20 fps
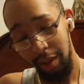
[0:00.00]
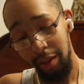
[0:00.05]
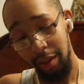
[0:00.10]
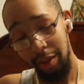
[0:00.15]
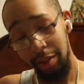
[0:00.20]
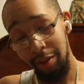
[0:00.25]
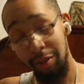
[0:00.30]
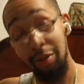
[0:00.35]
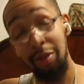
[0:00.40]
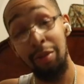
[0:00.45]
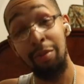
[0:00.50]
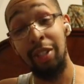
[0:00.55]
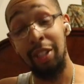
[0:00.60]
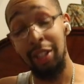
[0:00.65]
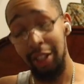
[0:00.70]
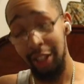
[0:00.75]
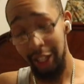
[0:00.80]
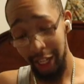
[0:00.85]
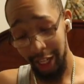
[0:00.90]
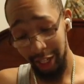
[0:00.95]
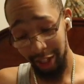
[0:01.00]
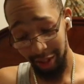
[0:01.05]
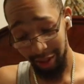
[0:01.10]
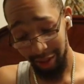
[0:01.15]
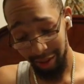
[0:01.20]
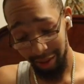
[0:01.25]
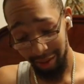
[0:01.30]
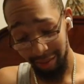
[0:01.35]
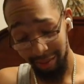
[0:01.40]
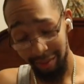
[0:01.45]
it's too much
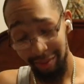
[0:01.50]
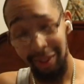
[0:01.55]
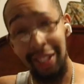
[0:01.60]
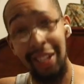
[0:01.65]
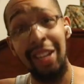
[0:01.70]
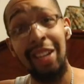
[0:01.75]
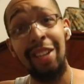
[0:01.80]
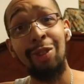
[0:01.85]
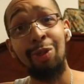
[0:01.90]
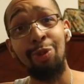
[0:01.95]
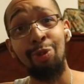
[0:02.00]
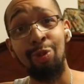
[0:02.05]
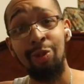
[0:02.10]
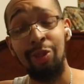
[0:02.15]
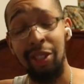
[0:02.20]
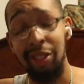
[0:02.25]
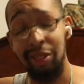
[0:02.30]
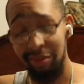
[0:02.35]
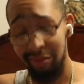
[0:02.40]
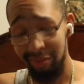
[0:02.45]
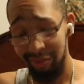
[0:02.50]
lettuce. That's one.